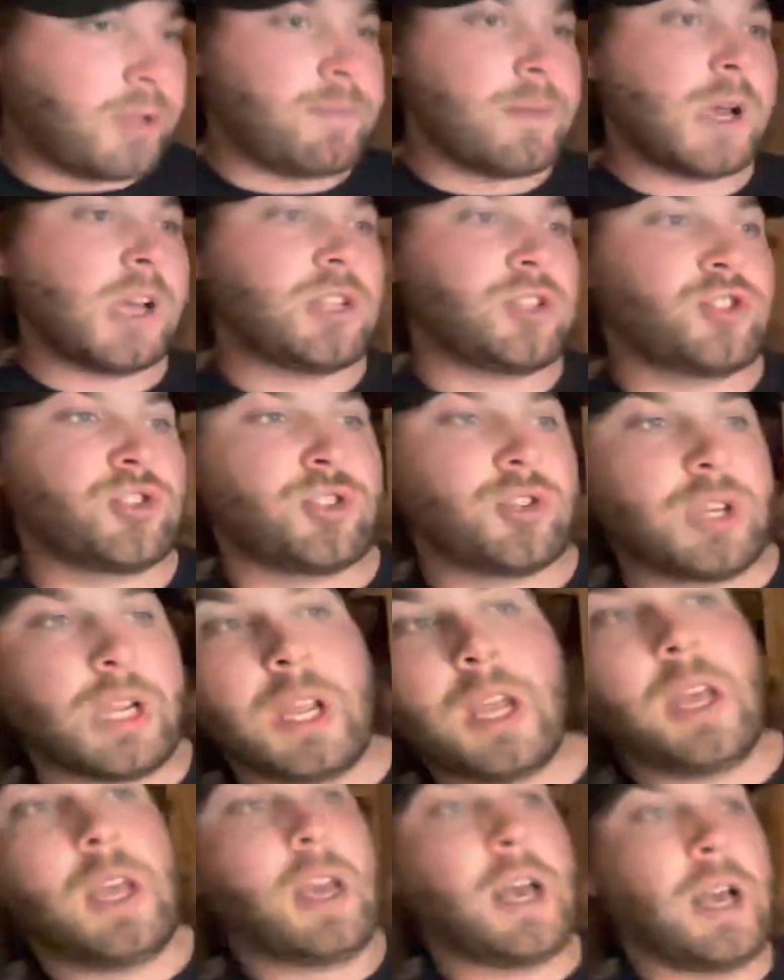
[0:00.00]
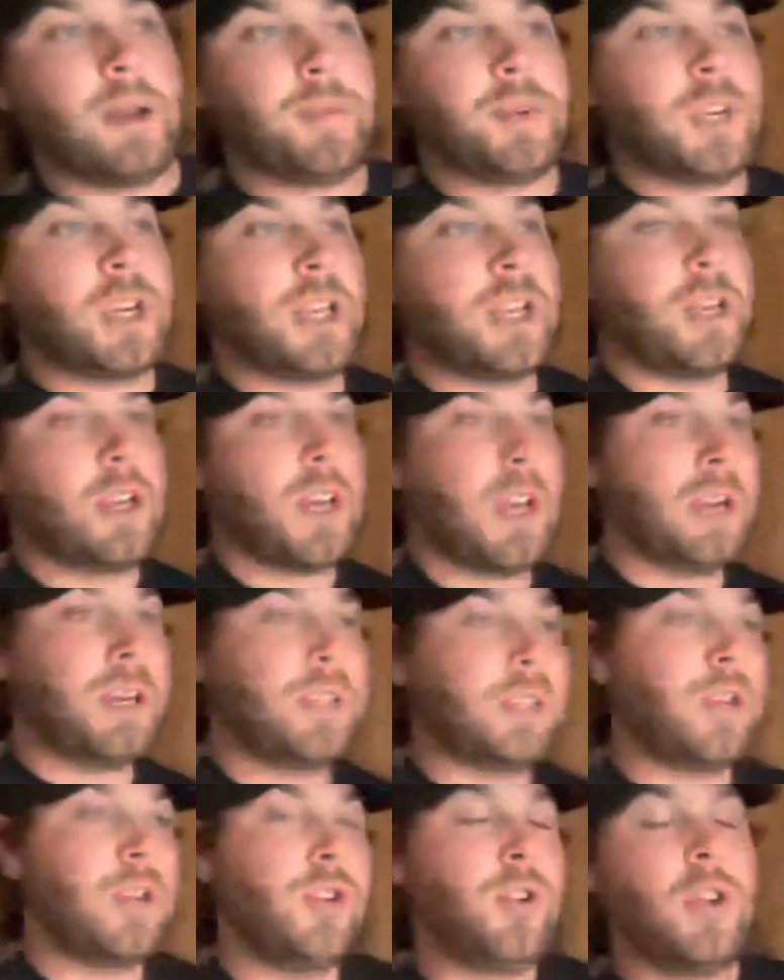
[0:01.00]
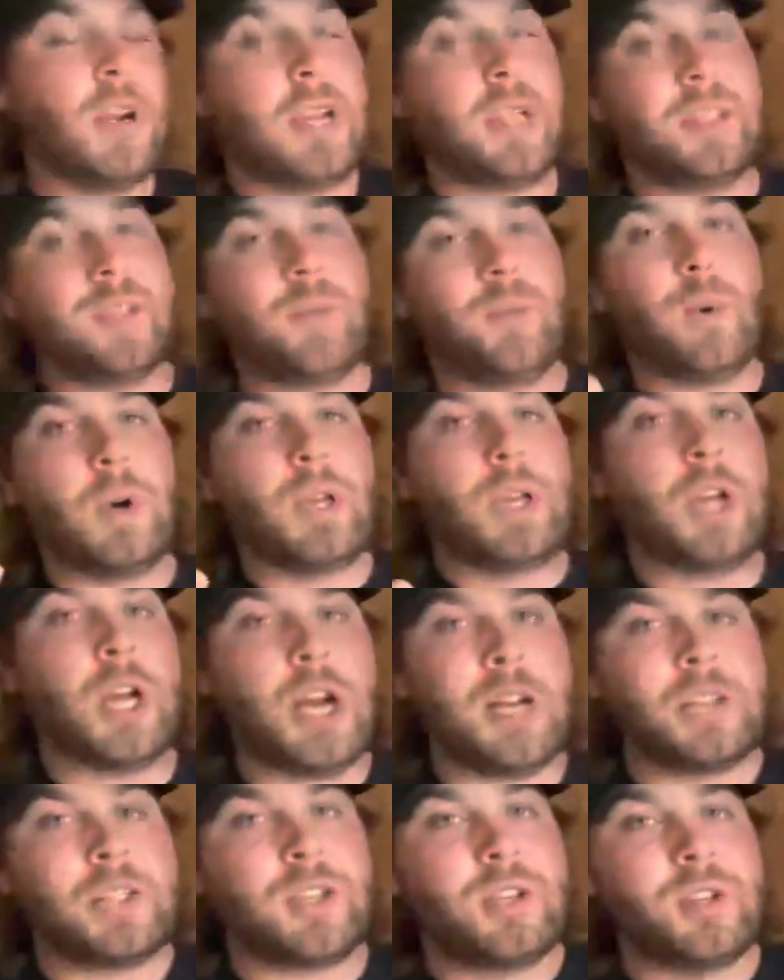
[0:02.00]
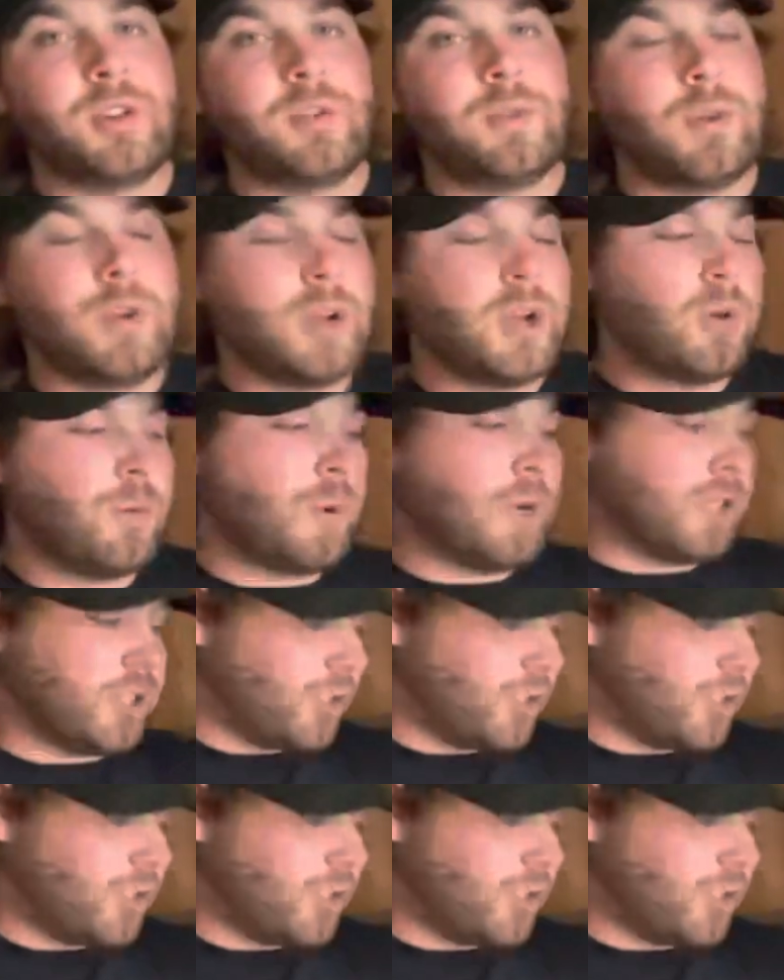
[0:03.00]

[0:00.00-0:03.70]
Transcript: much, I'm going to kind of tell you guys what not to do, what